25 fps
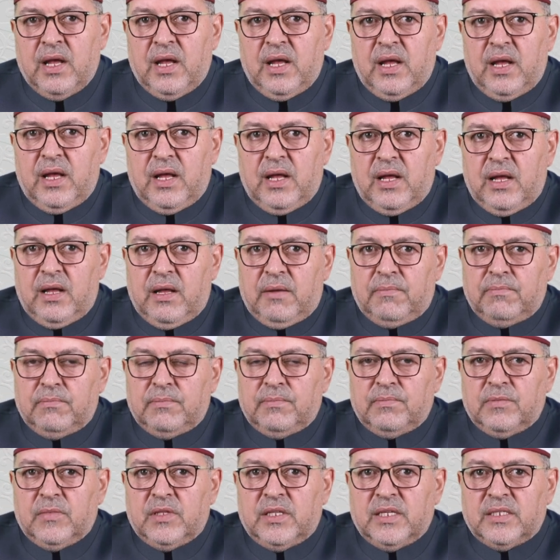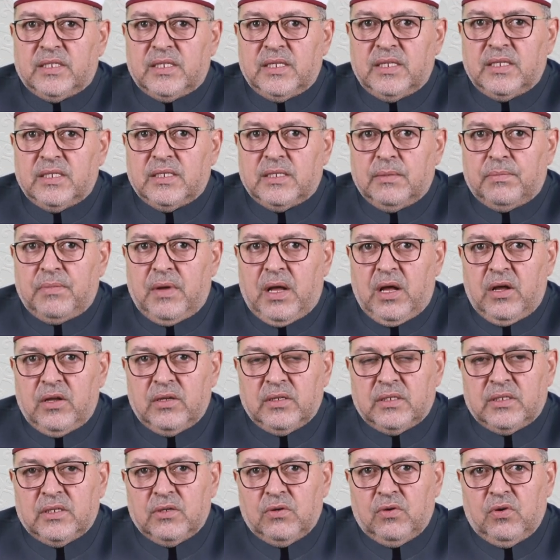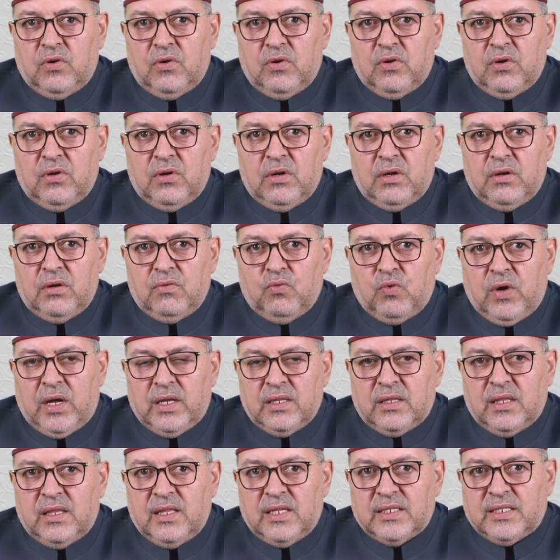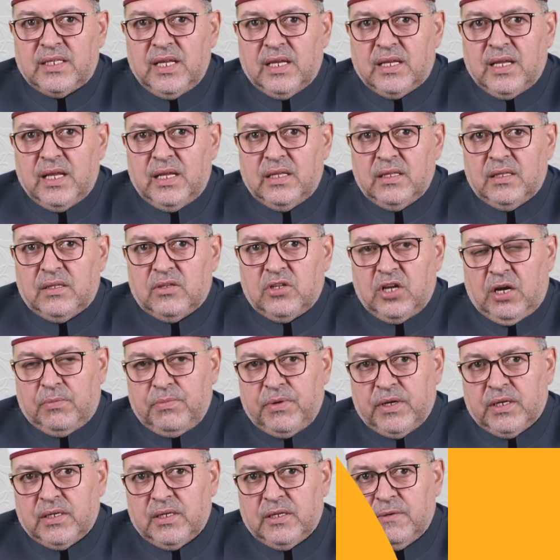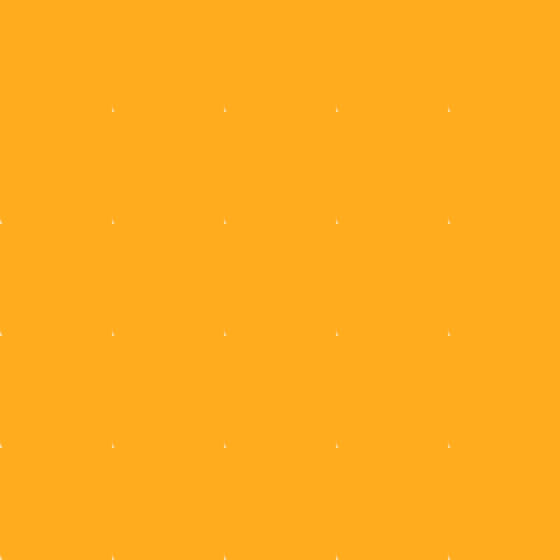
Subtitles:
This is about what the second topic.